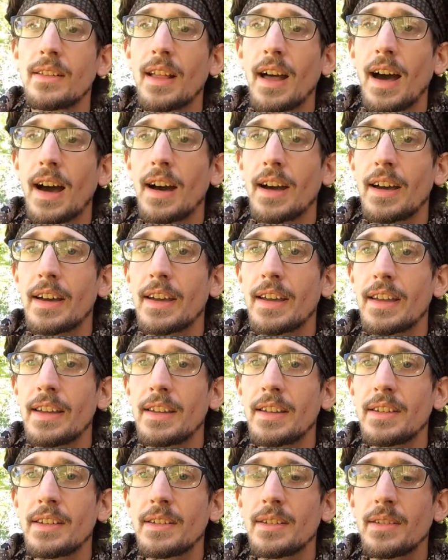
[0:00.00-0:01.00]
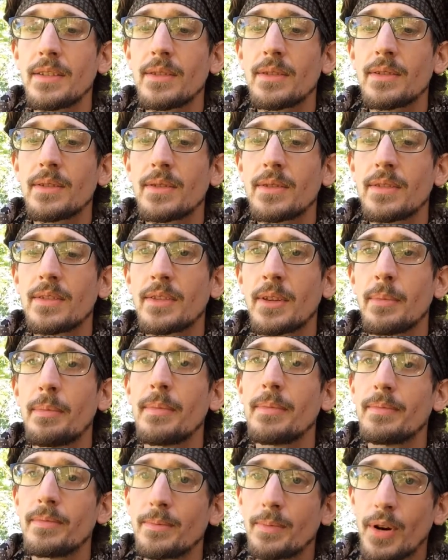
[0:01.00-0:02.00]
the
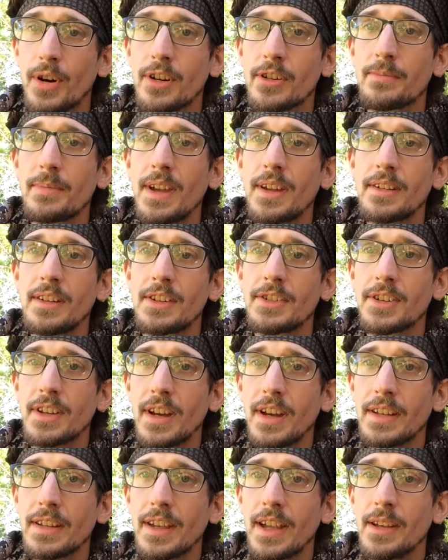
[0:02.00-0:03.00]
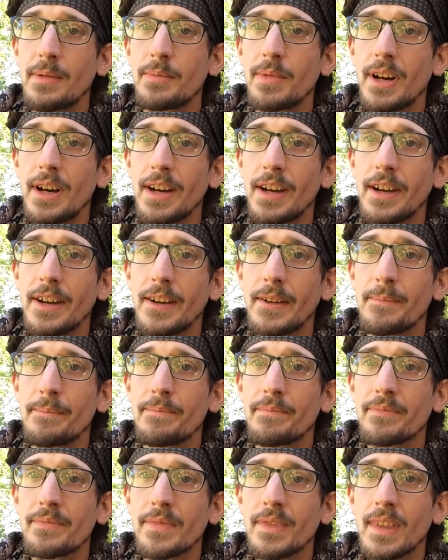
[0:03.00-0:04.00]
park maintenance guy came by
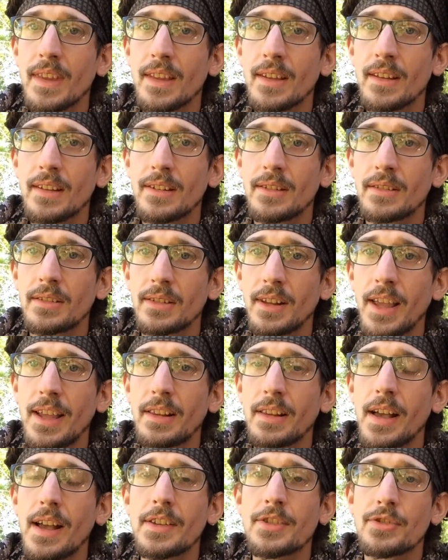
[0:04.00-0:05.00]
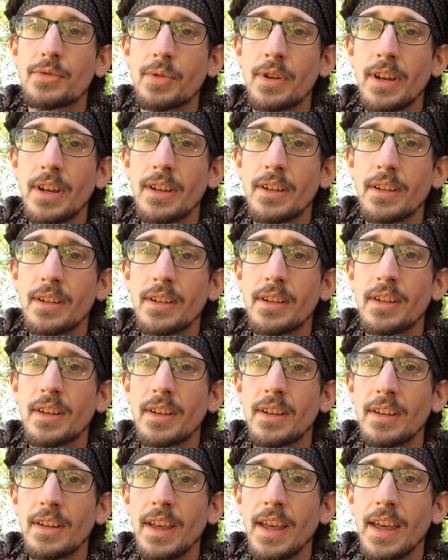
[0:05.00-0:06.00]
late last week
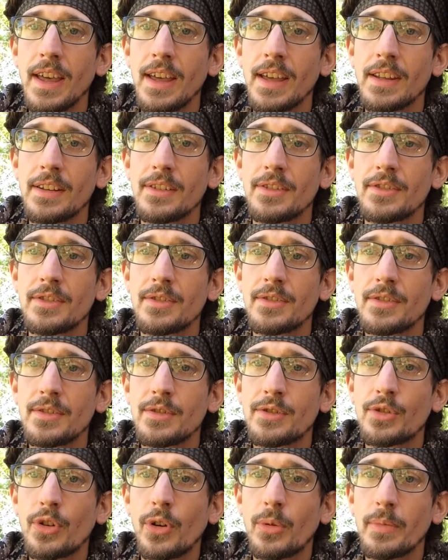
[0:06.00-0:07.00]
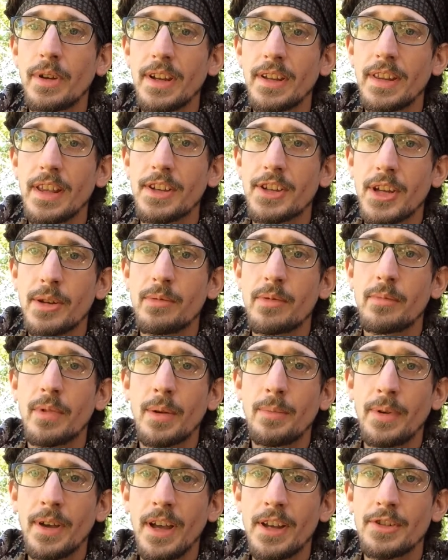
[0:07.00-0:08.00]
and told me that some of my
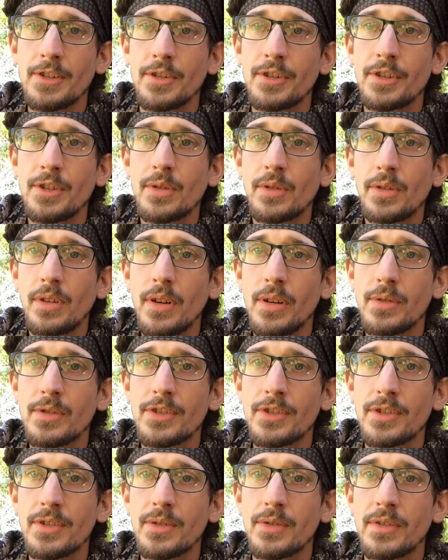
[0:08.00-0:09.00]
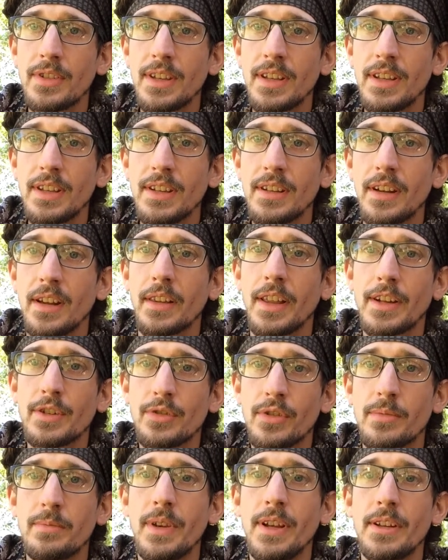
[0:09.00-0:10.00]
beds are too close to the
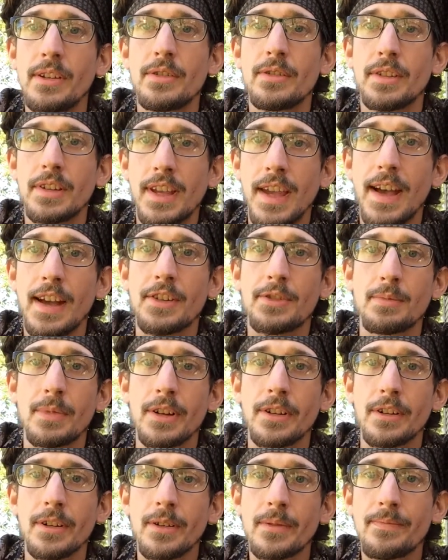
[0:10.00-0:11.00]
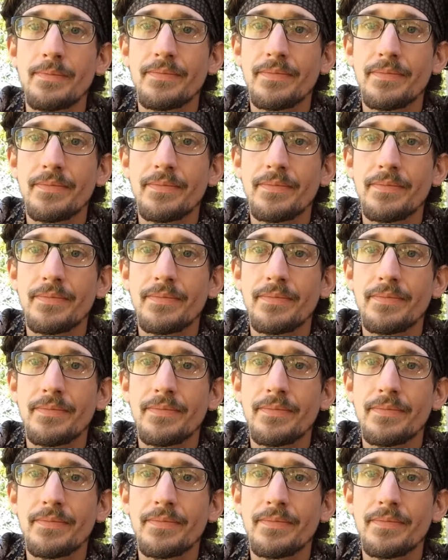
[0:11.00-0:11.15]
electric meter and the gas meter.